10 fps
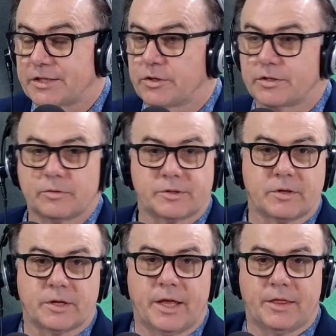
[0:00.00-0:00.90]
because
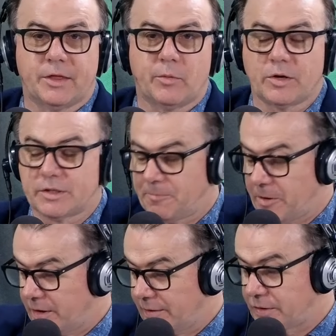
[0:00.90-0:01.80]
there was a
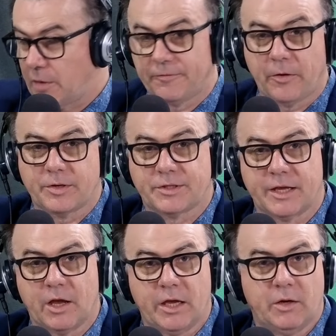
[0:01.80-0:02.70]
period of time
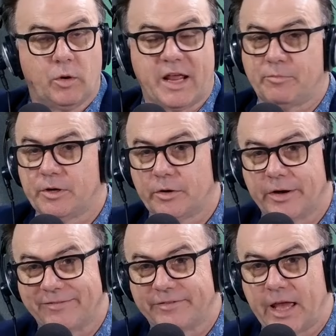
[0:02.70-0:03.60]
focusing in what happened in
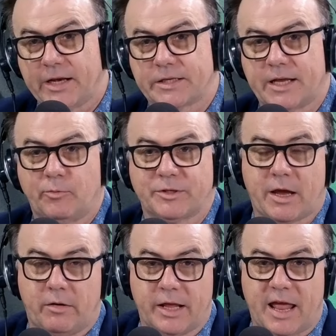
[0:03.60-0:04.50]
Afghanistan, what's
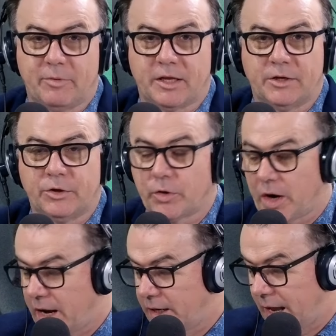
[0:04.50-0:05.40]
currently happening in
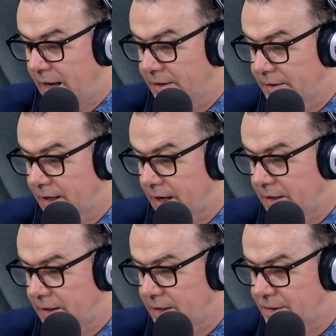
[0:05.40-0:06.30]
Ukraine and
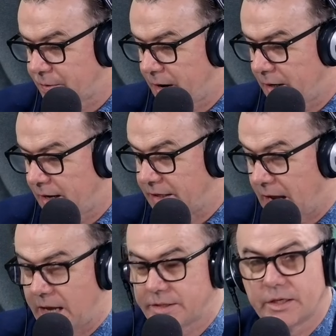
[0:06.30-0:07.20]
Israel and
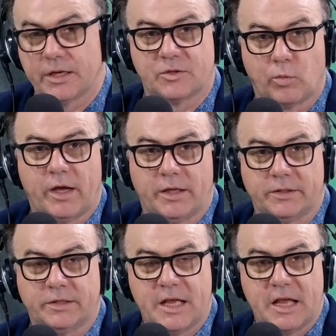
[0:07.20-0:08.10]
Gaza as
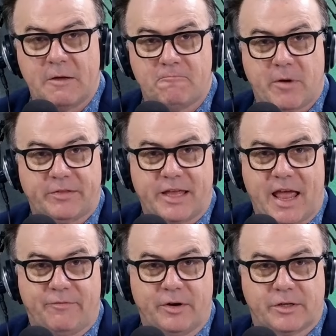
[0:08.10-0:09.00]
well. But the
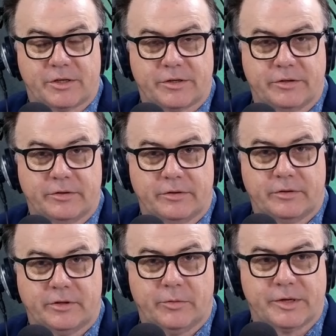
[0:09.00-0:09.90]
average
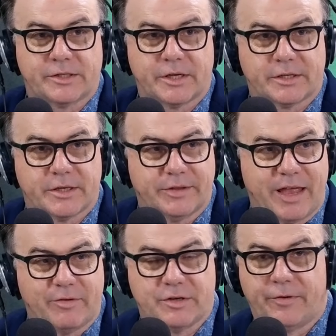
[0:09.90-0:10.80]
US citizen, the
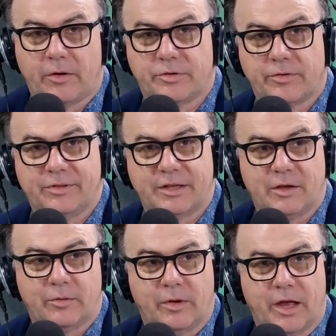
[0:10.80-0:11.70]
average voter in the
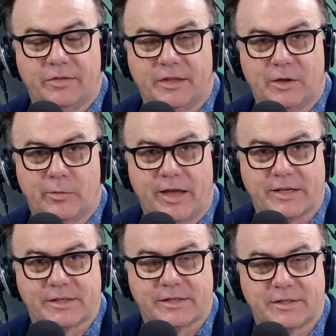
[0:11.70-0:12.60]

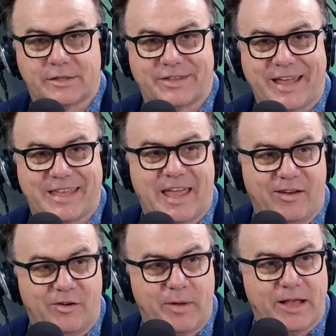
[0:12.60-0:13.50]
US, do they
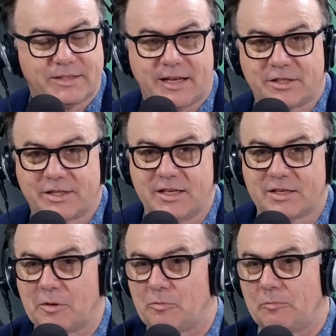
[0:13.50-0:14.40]
care about such things? I
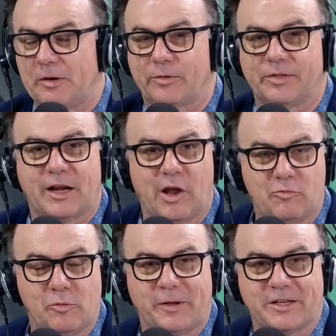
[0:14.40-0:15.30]
mean, when we look at the
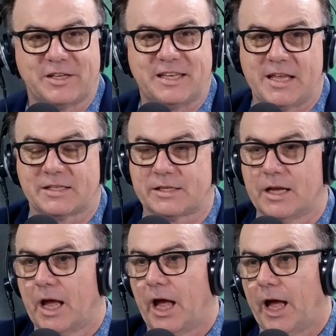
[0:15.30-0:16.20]
global picture, yes,
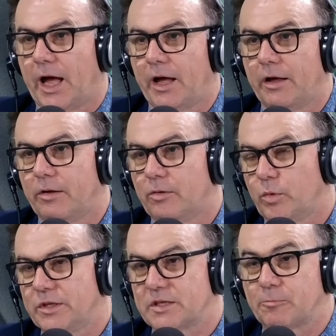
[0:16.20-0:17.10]
who
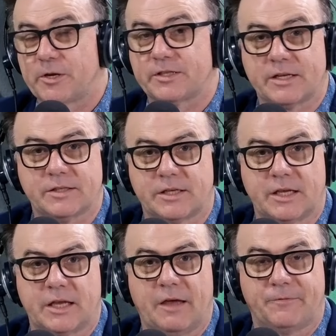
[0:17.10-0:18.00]
wins the
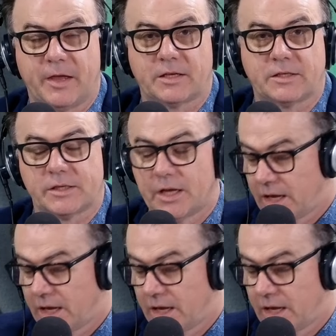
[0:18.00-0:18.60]
presidency affects